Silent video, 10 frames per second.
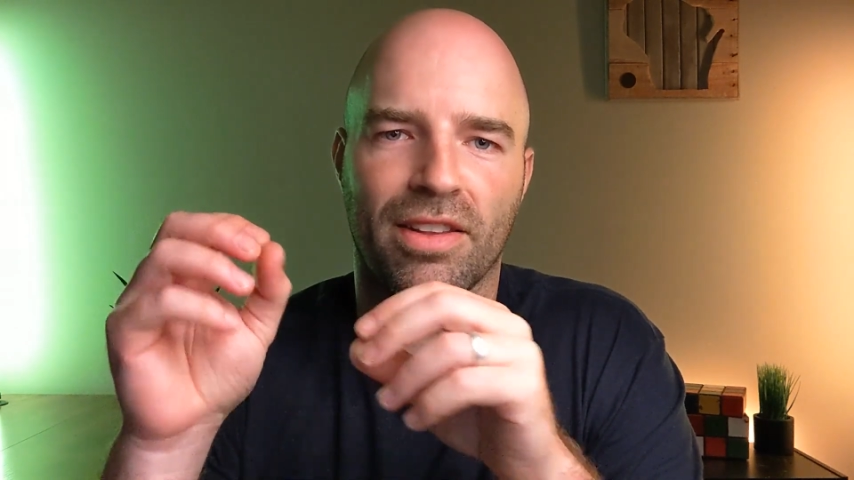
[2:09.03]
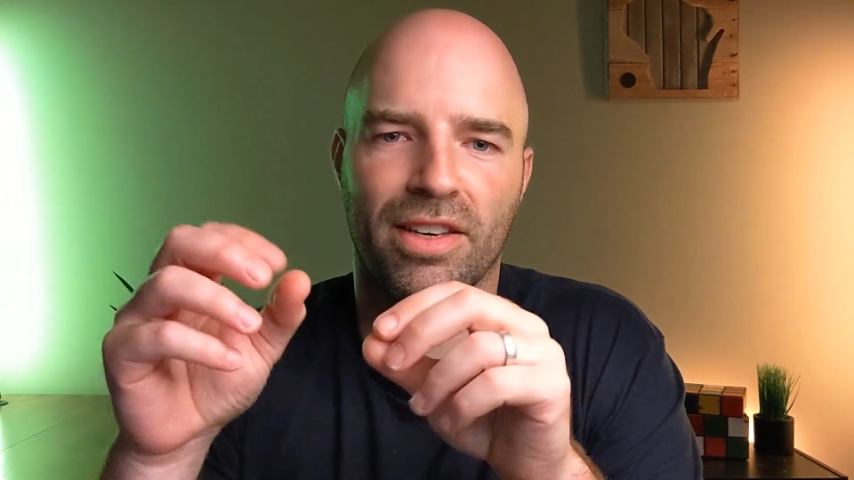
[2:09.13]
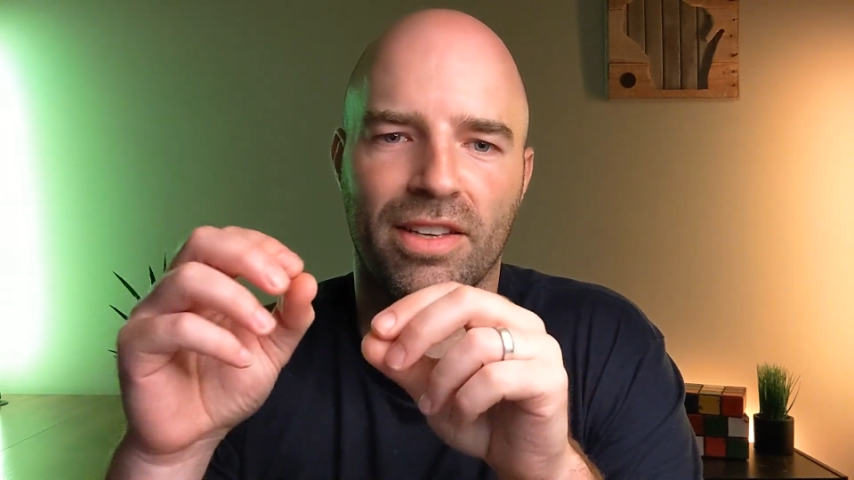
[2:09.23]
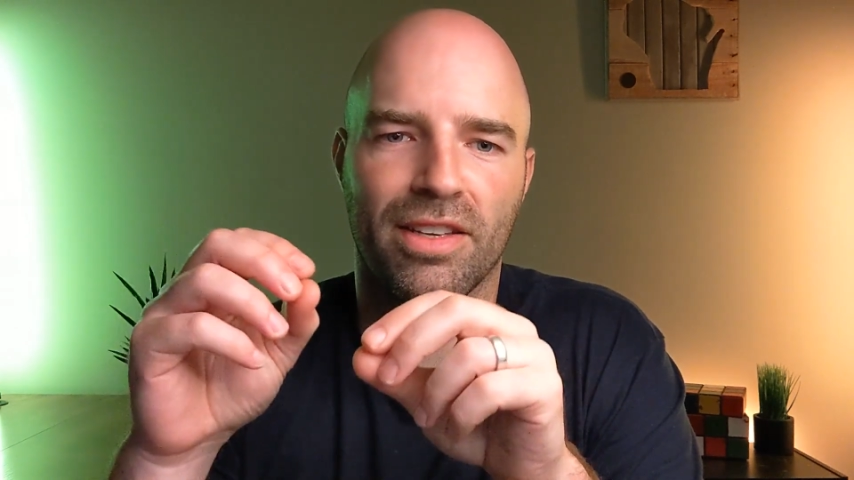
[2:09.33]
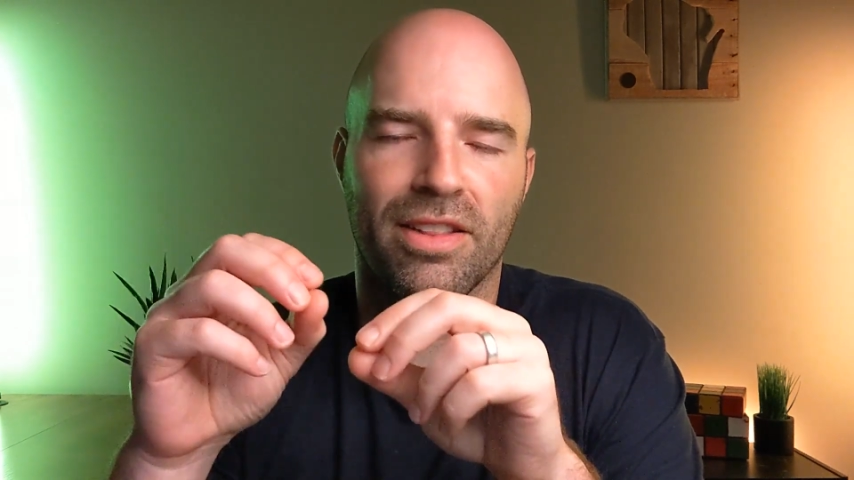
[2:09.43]

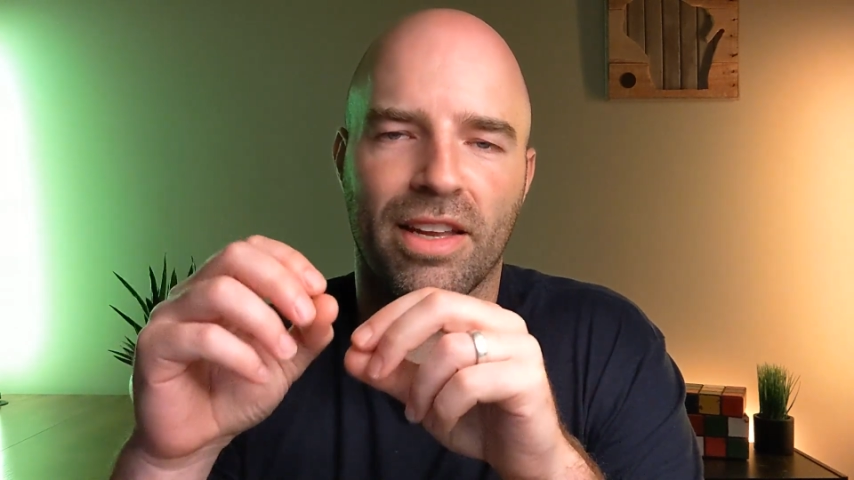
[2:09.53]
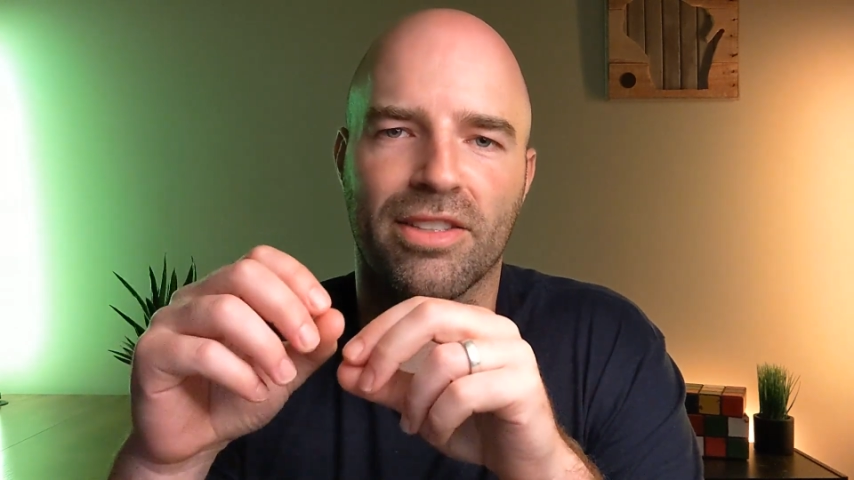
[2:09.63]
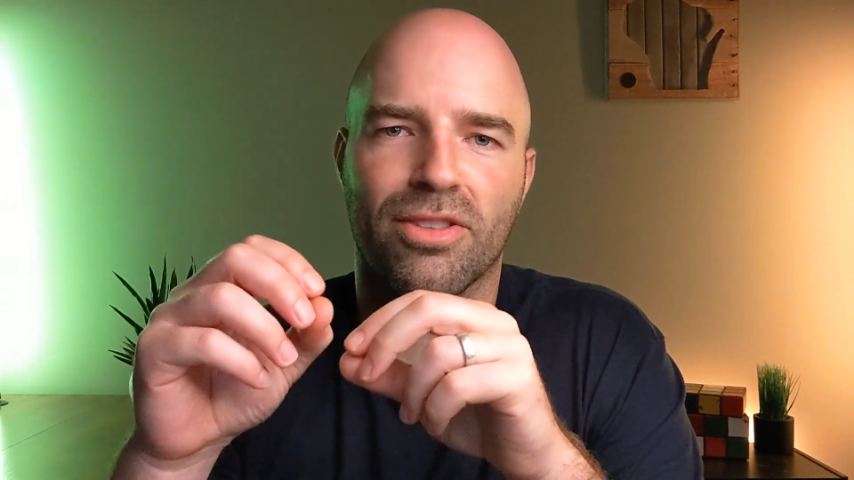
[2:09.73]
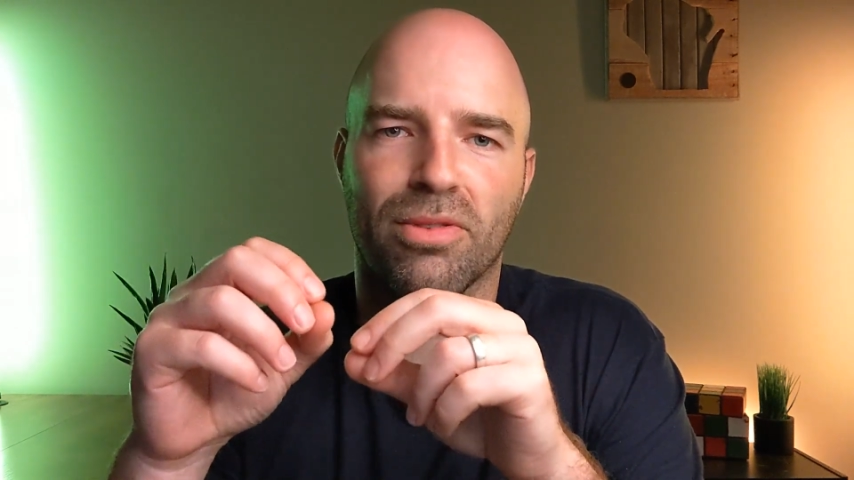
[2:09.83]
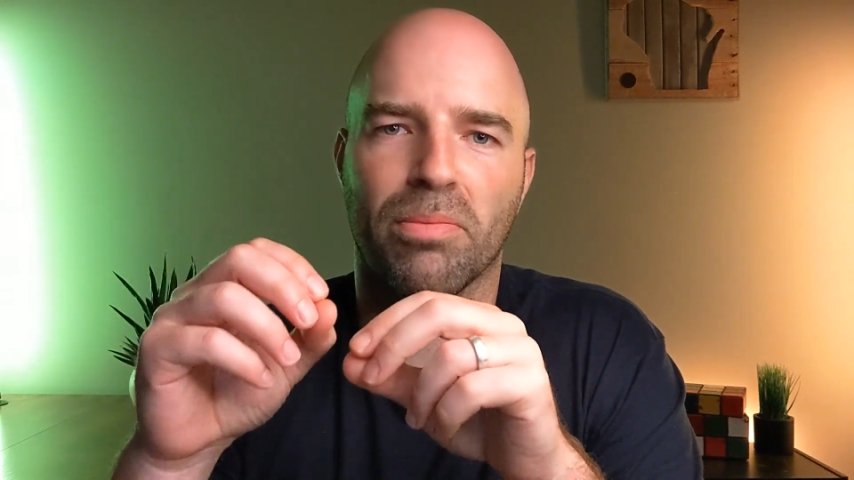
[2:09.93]
LED
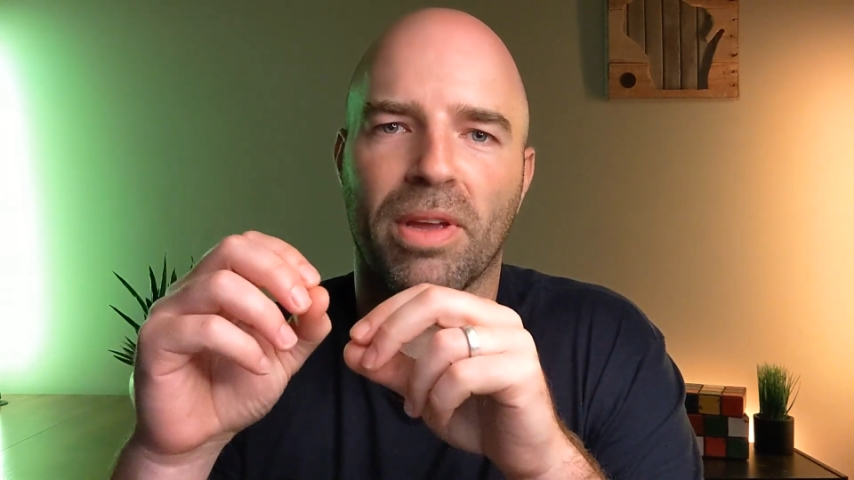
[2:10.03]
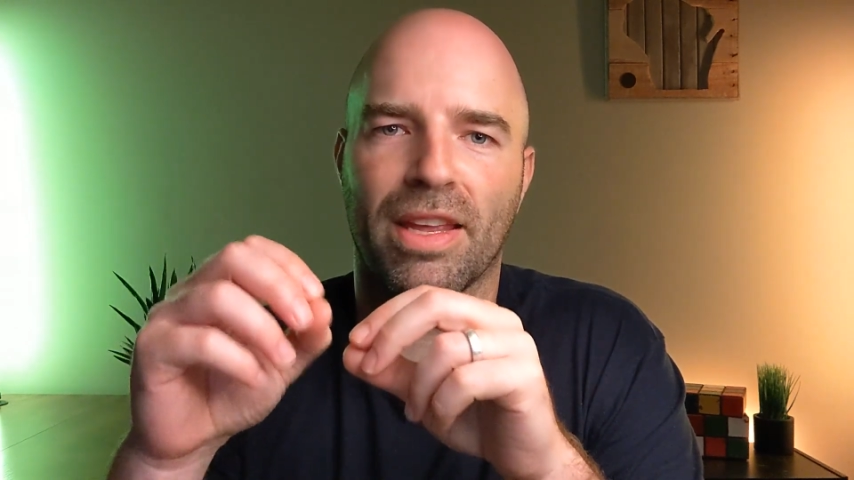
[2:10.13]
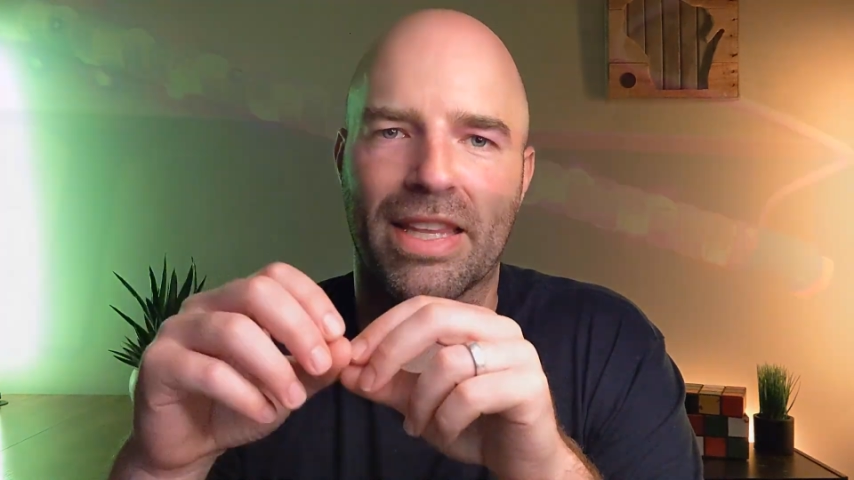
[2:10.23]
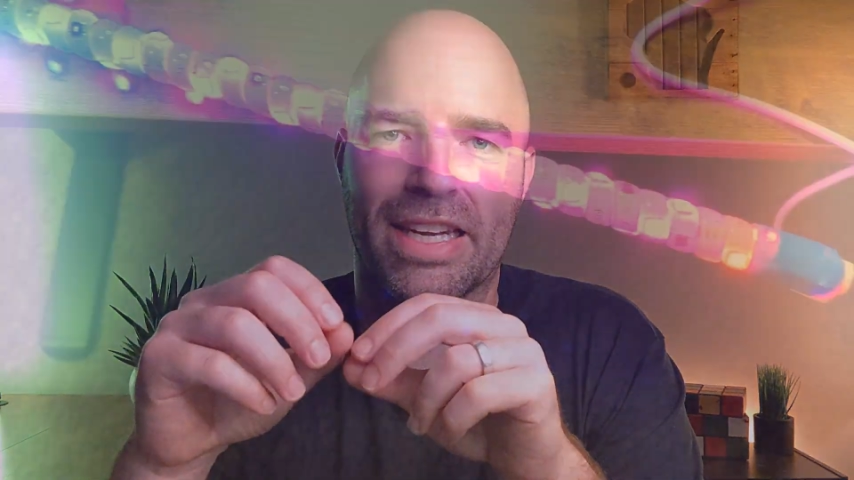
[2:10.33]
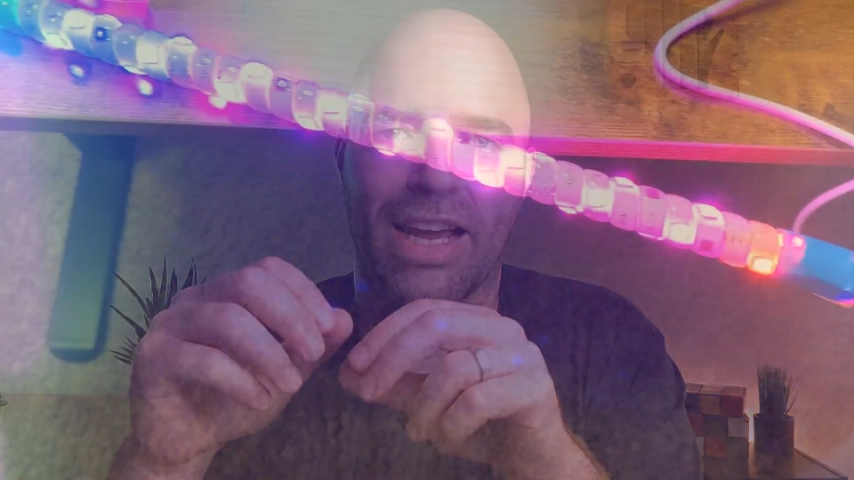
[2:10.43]
light strip and the